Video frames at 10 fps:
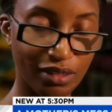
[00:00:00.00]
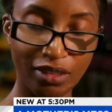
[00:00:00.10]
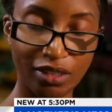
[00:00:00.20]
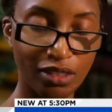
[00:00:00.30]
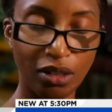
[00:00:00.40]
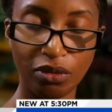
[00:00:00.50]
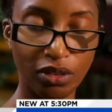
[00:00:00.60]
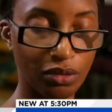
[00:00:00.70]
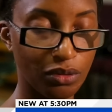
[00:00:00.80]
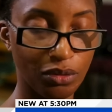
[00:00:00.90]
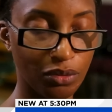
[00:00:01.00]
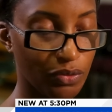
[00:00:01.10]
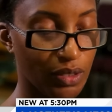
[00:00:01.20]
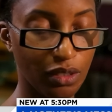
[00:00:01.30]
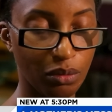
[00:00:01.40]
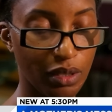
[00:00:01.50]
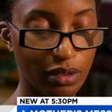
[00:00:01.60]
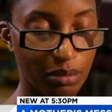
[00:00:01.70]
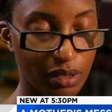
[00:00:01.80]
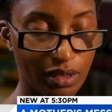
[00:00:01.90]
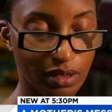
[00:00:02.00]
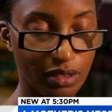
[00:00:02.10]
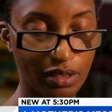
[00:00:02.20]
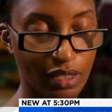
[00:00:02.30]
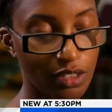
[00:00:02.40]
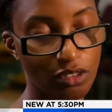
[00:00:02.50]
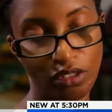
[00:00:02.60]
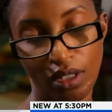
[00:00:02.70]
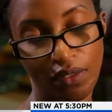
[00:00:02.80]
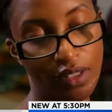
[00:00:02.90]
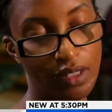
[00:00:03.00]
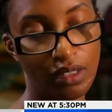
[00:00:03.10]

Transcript: In addition to her book, Gregory was also featured